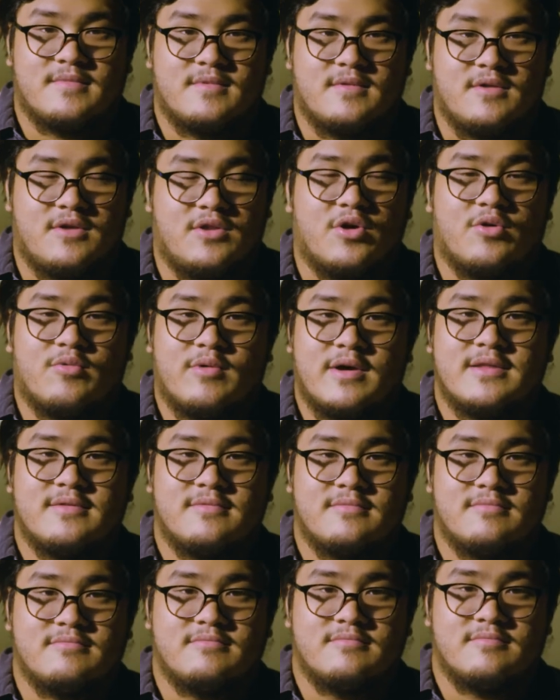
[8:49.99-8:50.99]
you know what?
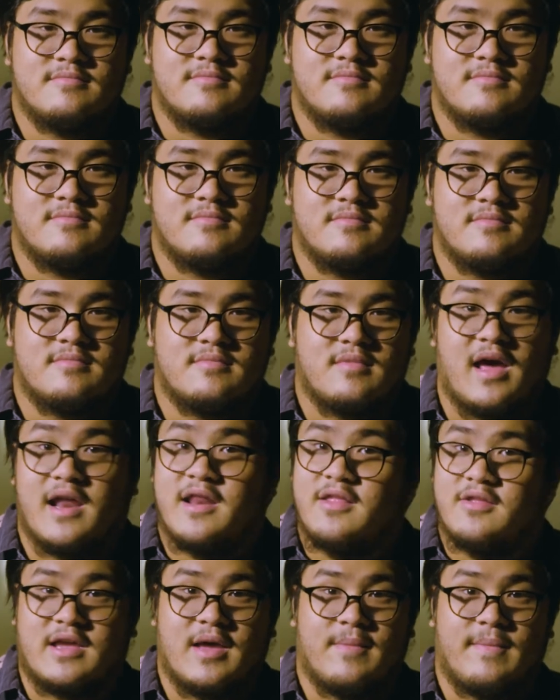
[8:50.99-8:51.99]
I
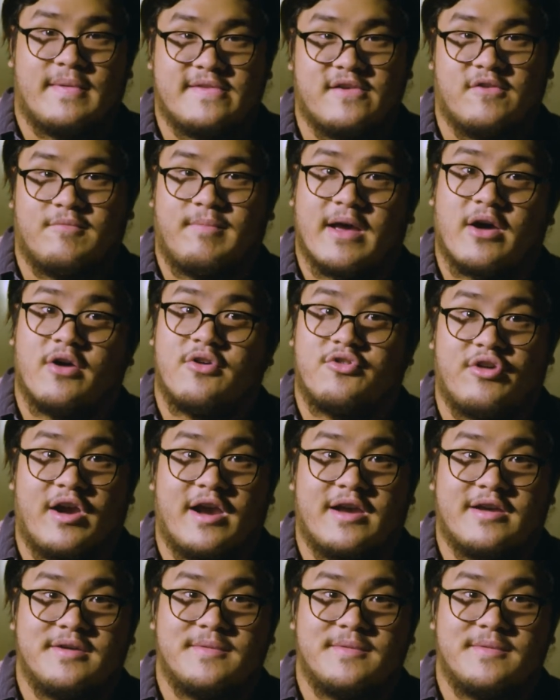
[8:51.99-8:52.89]
need to get myself back on track.